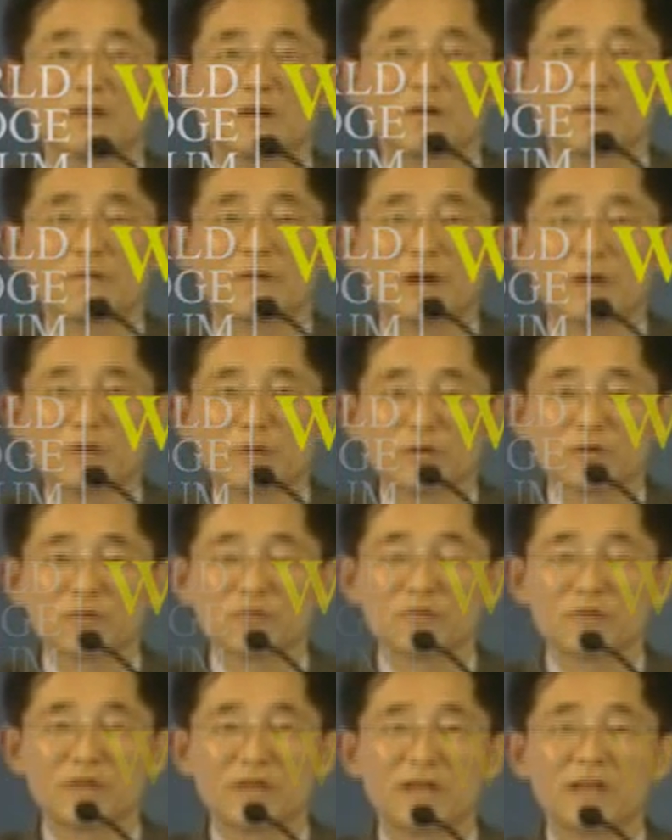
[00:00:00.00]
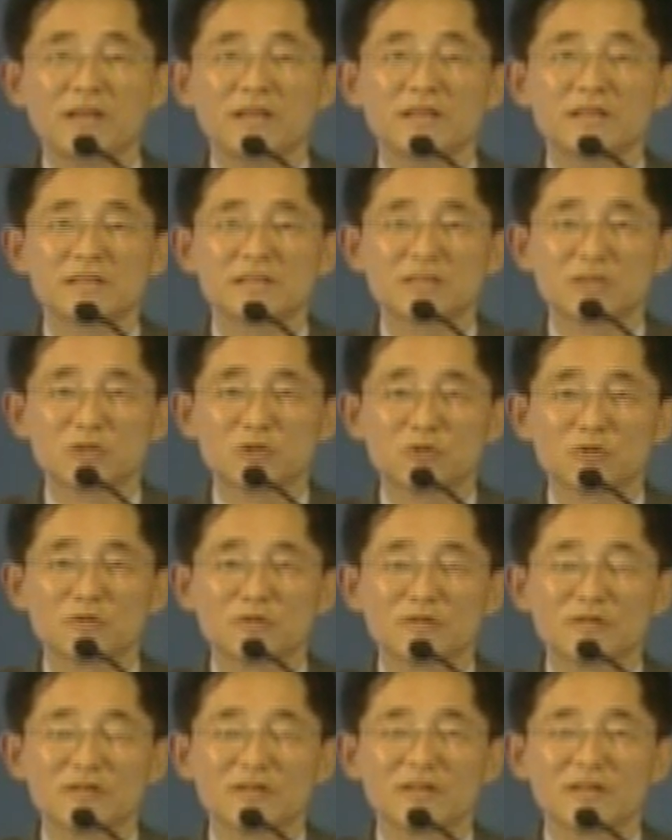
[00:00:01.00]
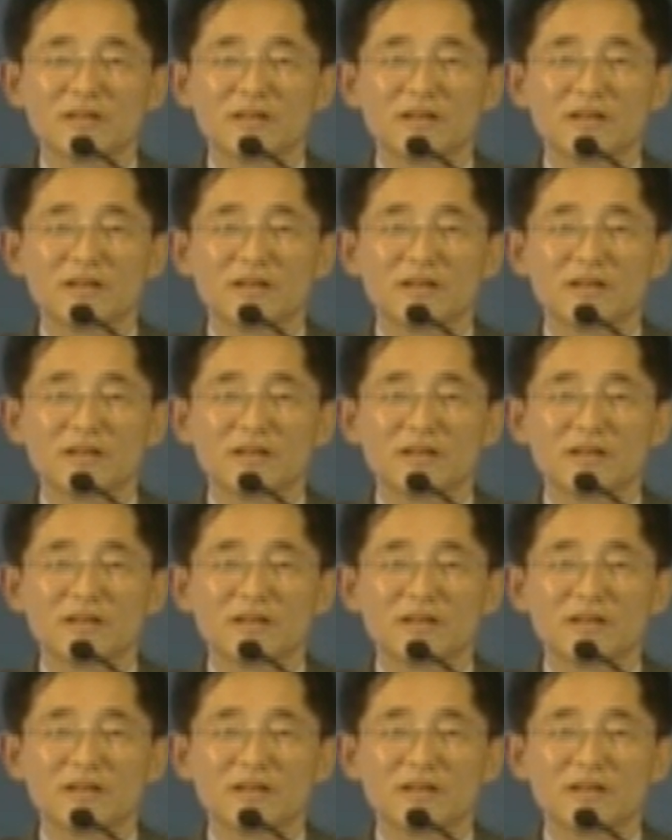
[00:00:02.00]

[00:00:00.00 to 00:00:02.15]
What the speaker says: of our two-day session.